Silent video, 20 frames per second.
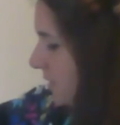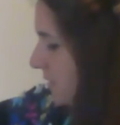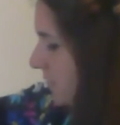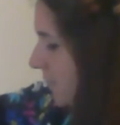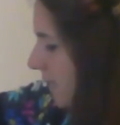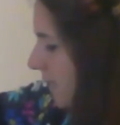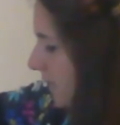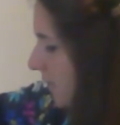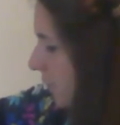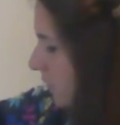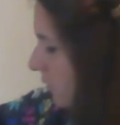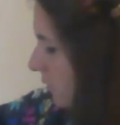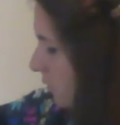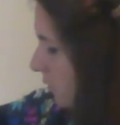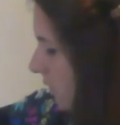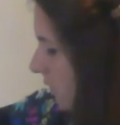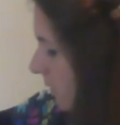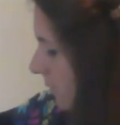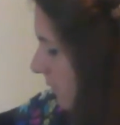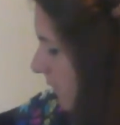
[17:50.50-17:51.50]
standing, we
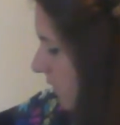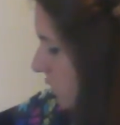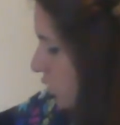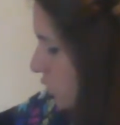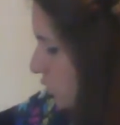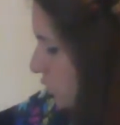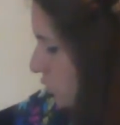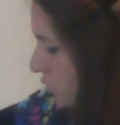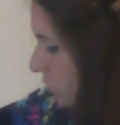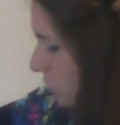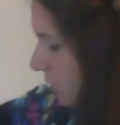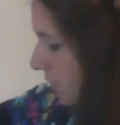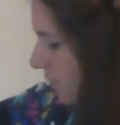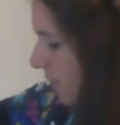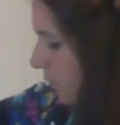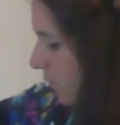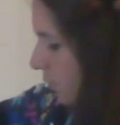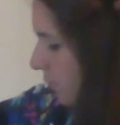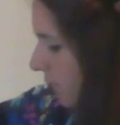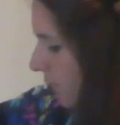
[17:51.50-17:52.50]
want to make sure
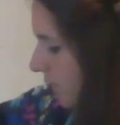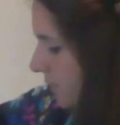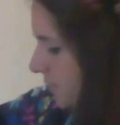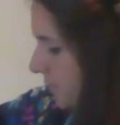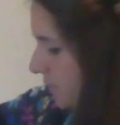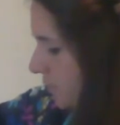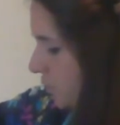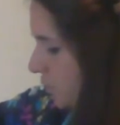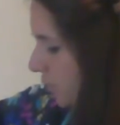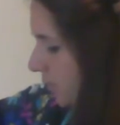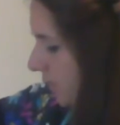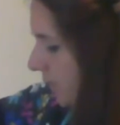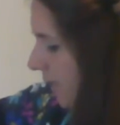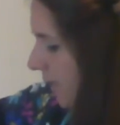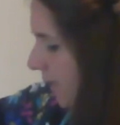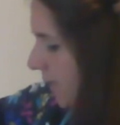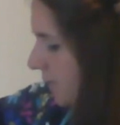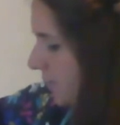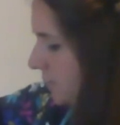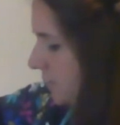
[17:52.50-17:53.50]
that we assess her
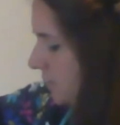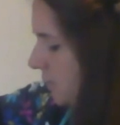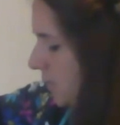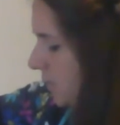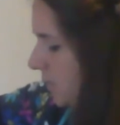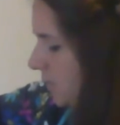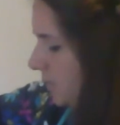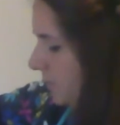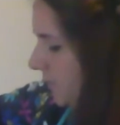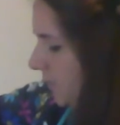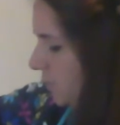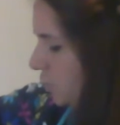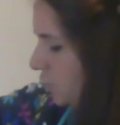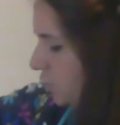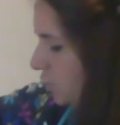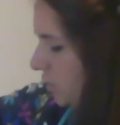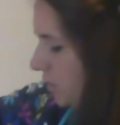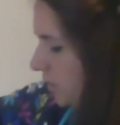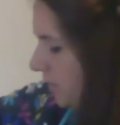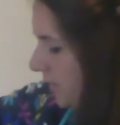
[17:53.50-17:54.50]
gait, make
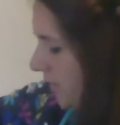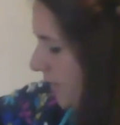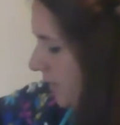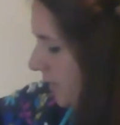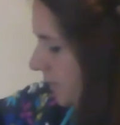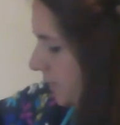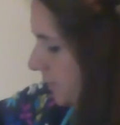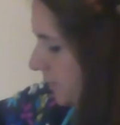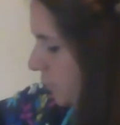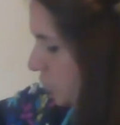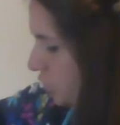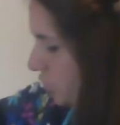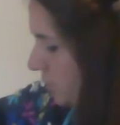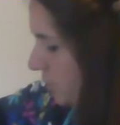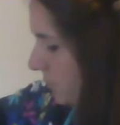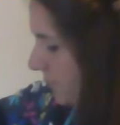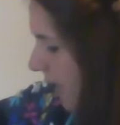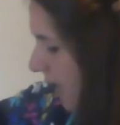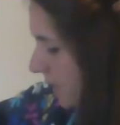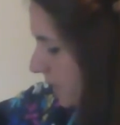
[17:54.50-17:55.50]
sure that there's
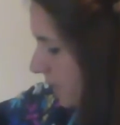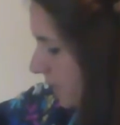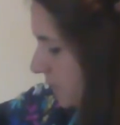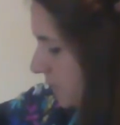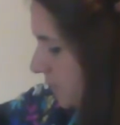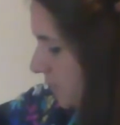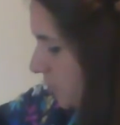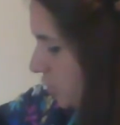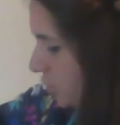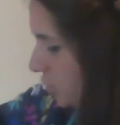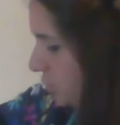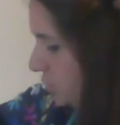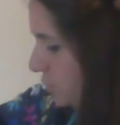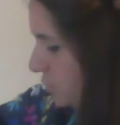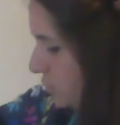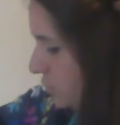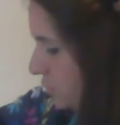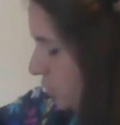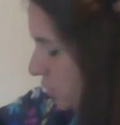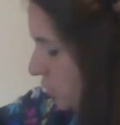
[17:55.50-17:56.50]
no balance
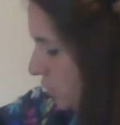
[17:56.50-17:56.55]
issues or